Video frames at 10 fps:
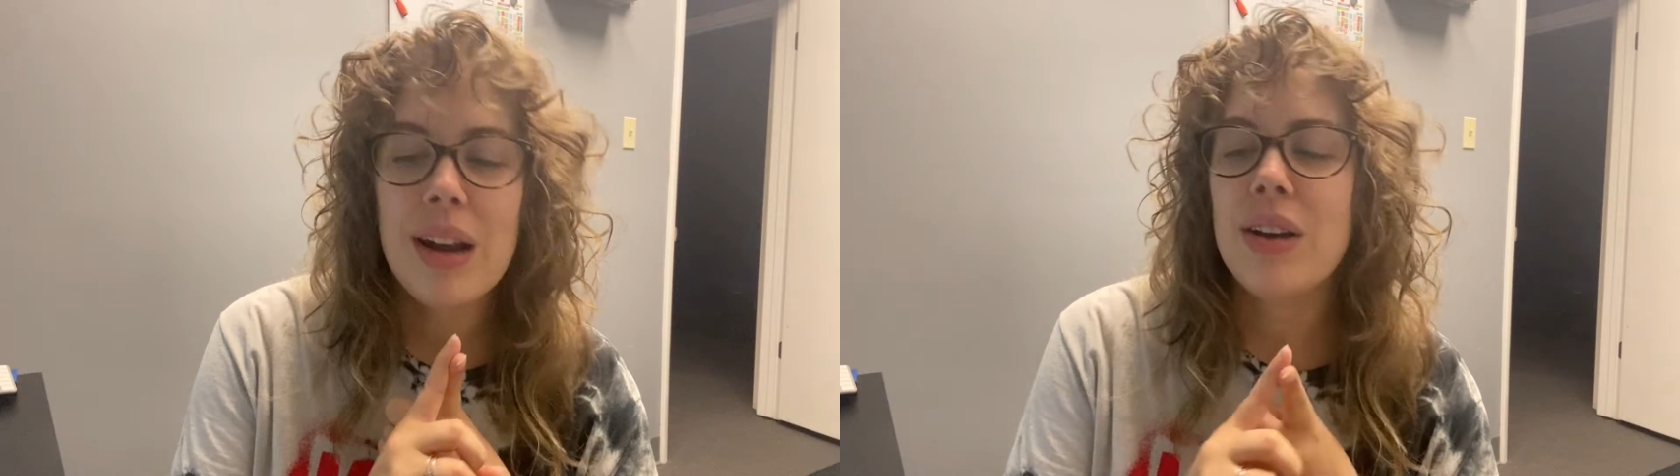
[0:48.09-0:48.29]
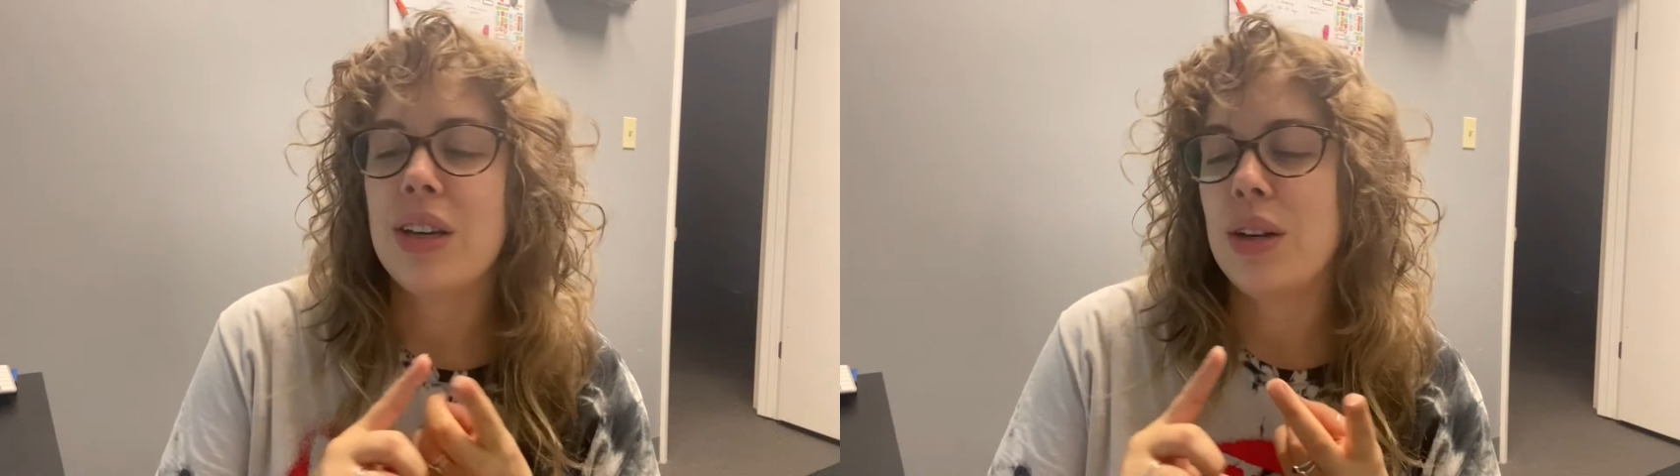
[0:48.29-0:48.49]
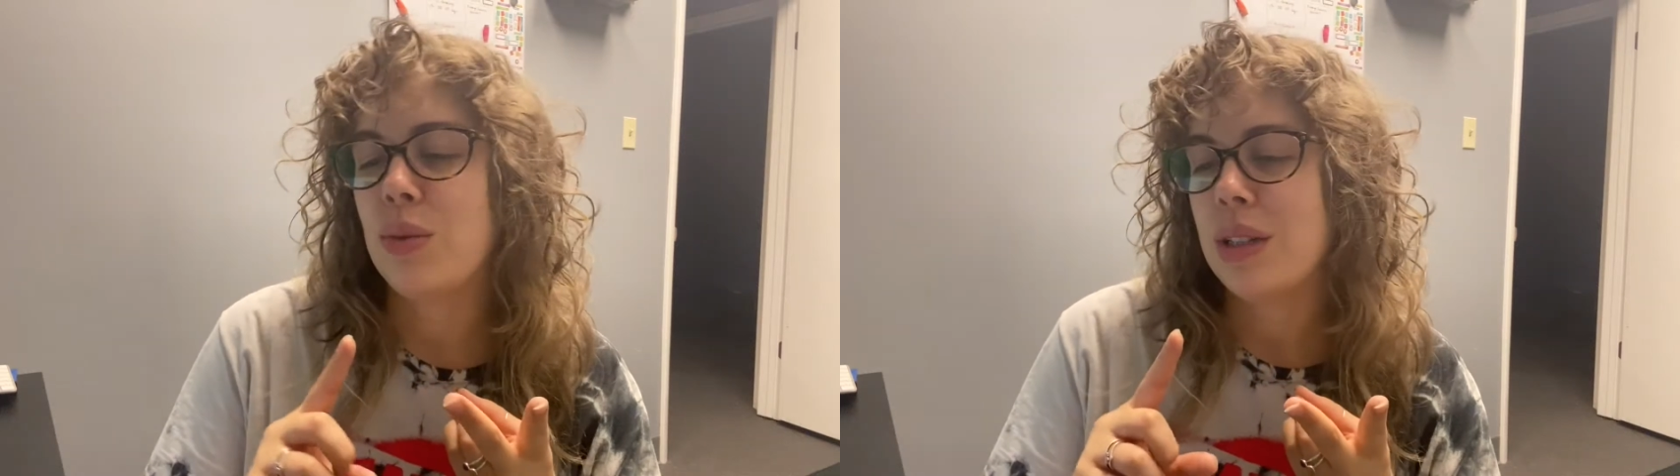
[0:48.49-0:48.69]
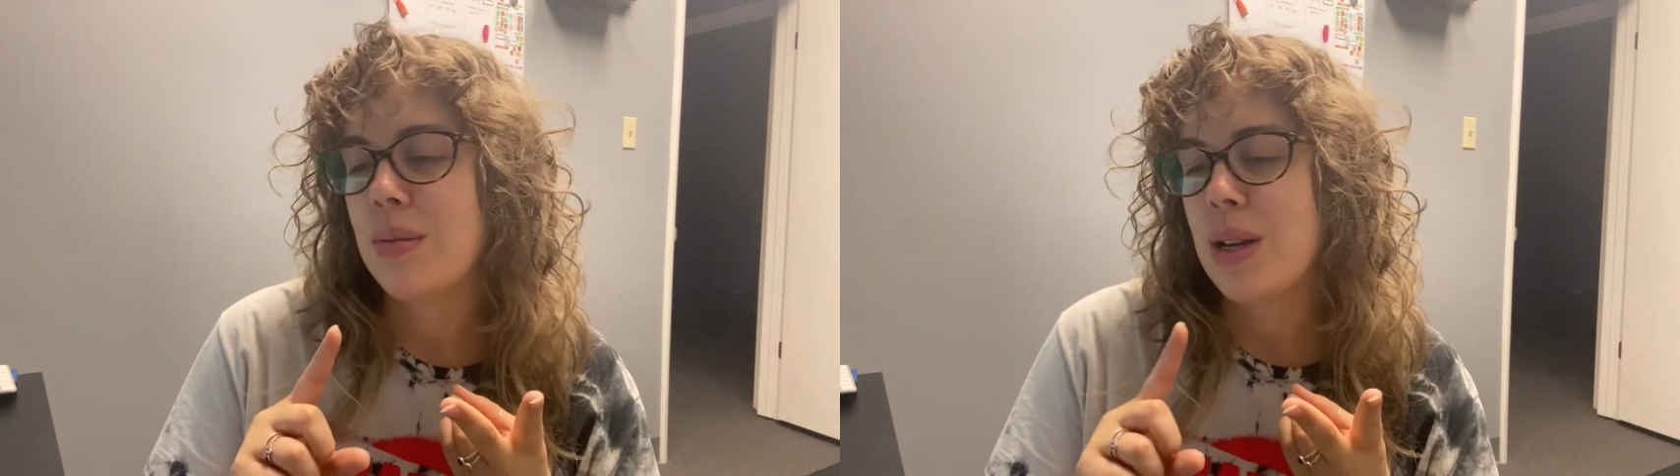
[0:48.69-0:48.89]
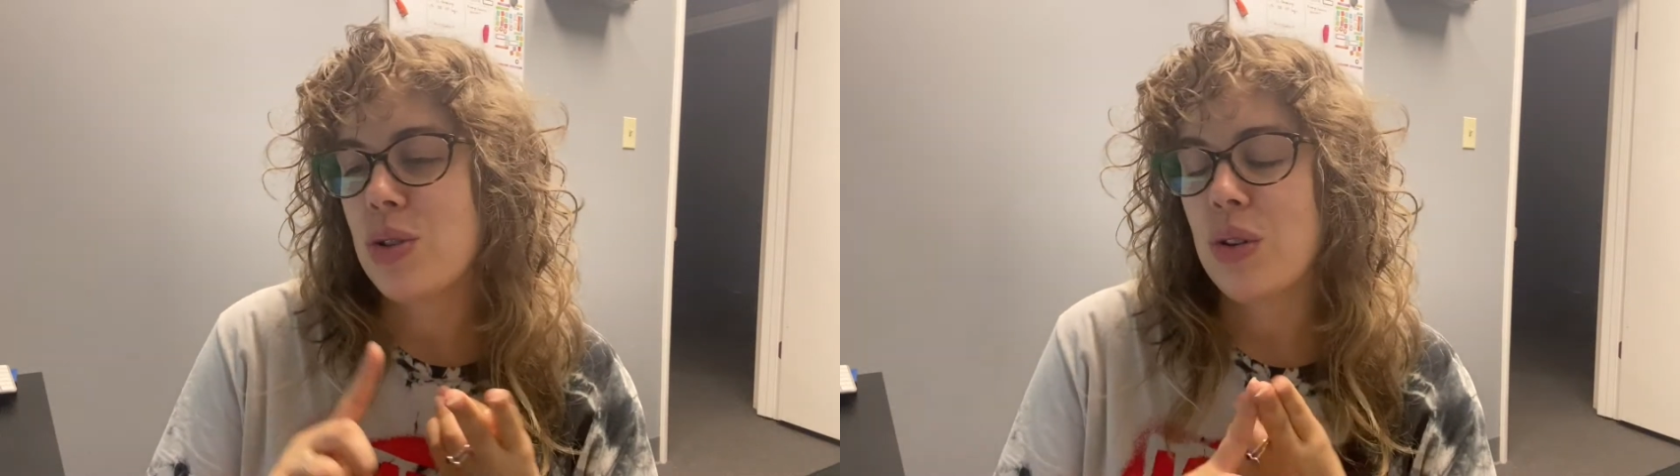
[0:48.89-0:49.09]
You're gonna wanna
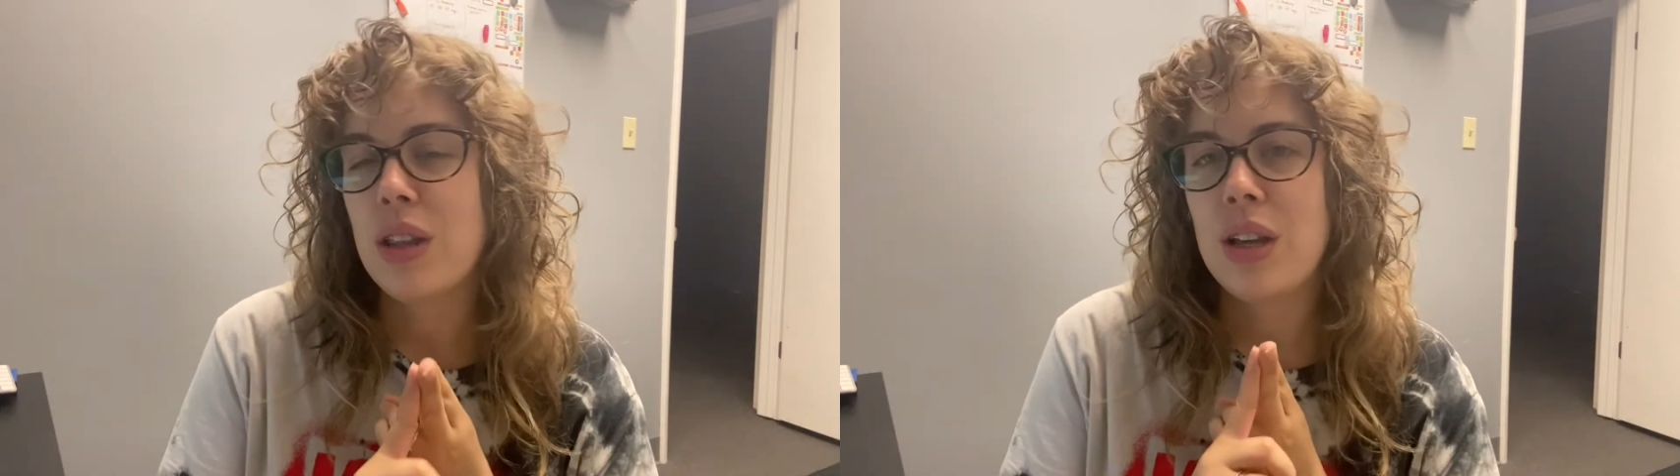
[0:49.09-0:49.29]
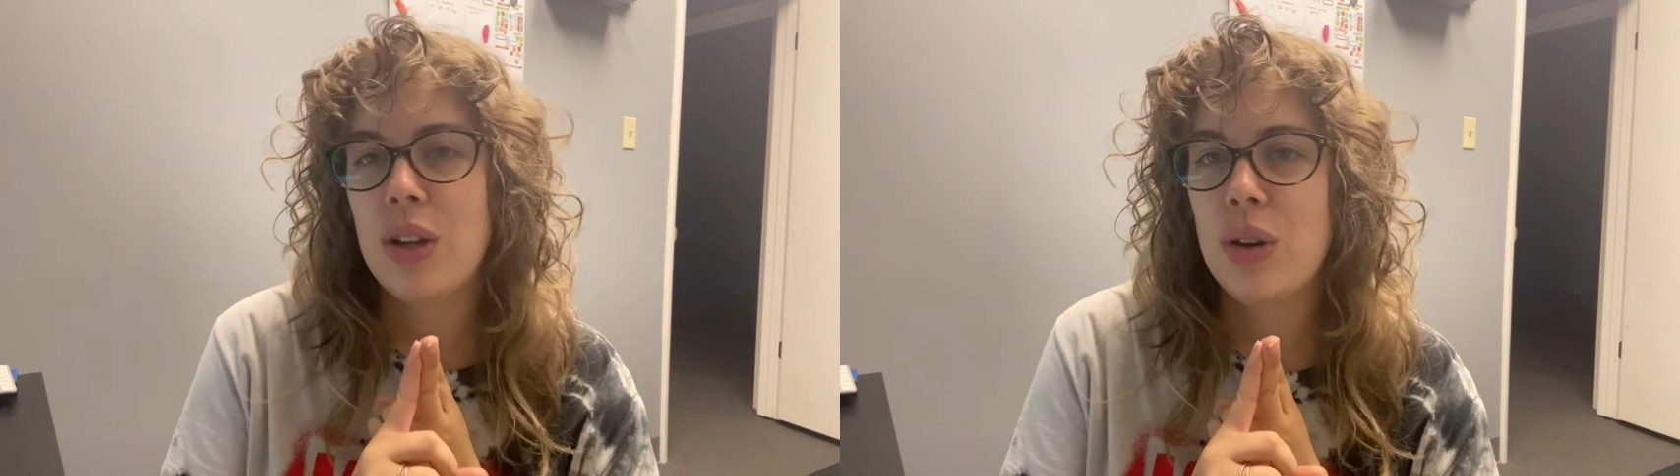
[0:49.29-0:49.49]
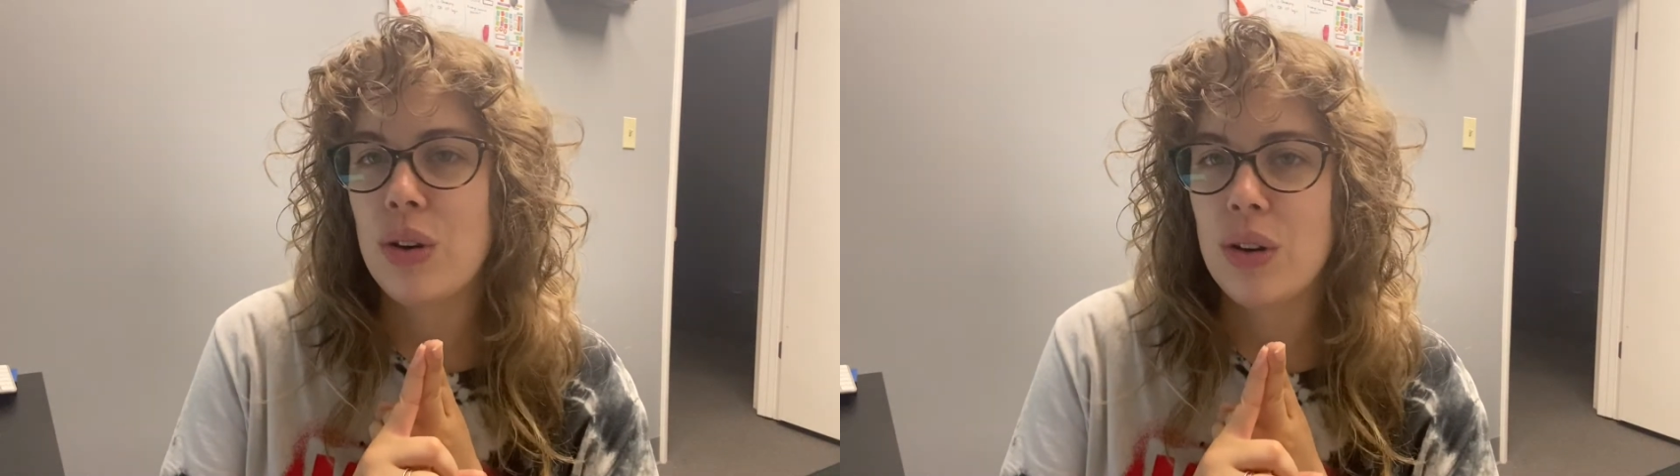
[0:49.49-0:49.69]
make sure that your